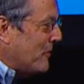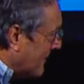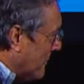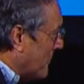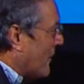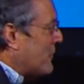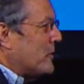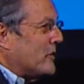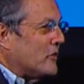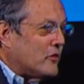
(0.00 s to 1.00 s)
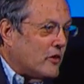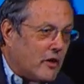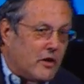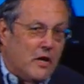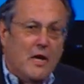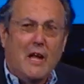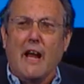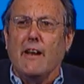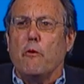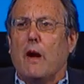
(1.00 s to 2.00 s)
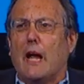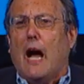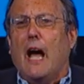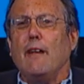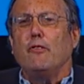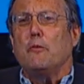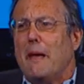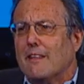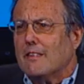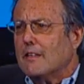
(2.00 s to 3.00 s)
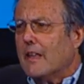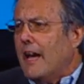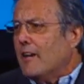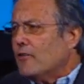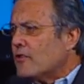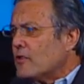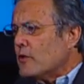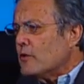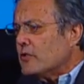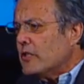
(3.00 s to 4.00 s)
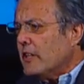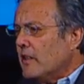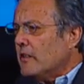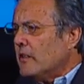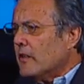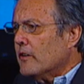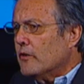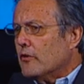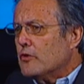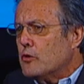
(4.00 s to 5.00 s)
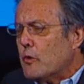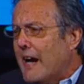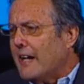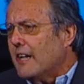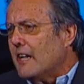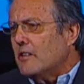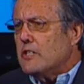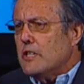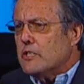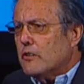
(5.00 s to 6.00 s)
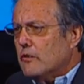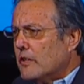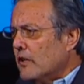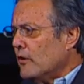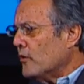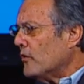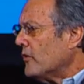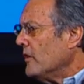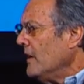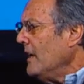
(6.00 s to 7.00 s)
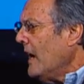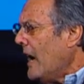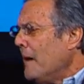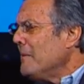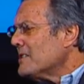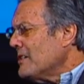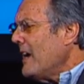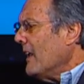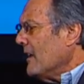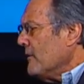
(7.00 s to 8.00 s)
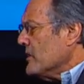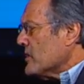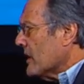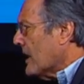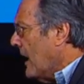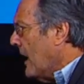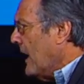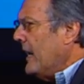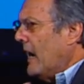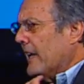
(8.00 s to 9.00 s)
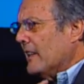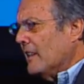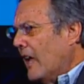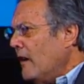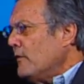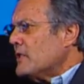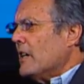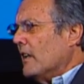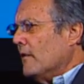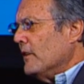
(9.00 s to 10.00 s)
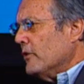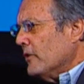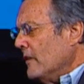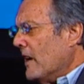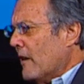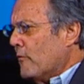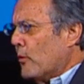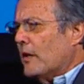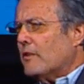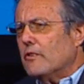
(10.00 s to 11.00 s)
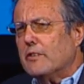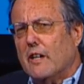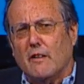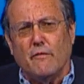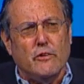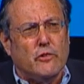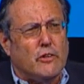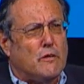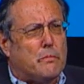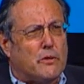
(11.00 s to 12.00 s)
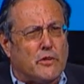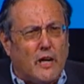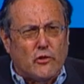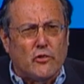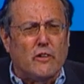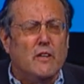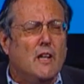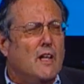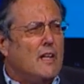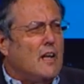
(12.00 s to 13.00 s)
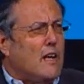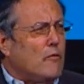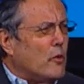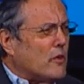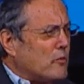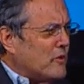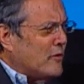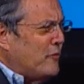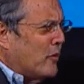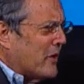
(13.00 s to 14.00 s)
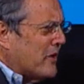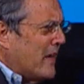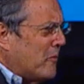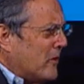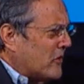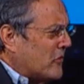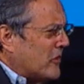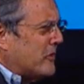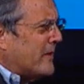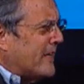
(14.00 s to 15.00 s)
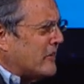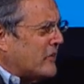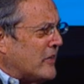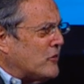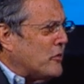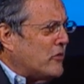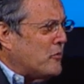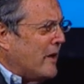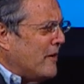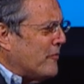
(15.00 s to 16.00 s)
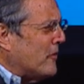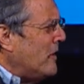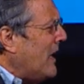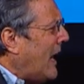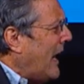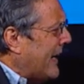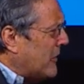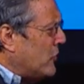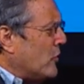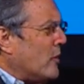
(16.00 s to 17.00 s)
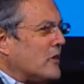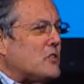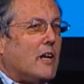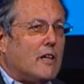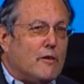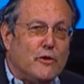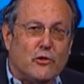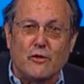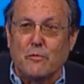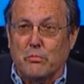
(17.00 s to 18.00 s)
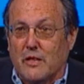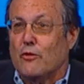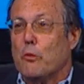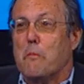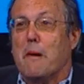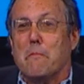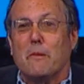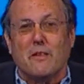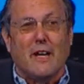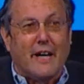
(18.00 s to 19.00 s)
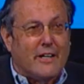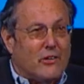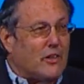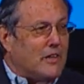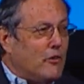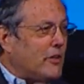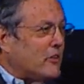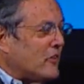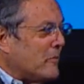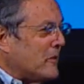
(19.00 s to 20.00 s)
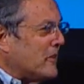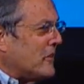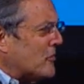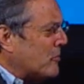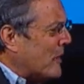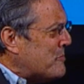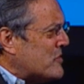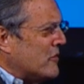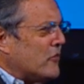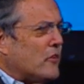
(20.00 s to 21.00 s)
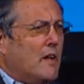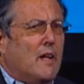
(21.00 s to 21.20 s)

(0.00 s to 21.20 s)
So I think we're off to a good start. Anyway, I've spent the last 13 years tracking digital use. I'm a television guy. I love television. I've worked in television in production. I've worked with the four networks under an antitrust waiver. I adore television. Please remember that as I look at some of the disruptions.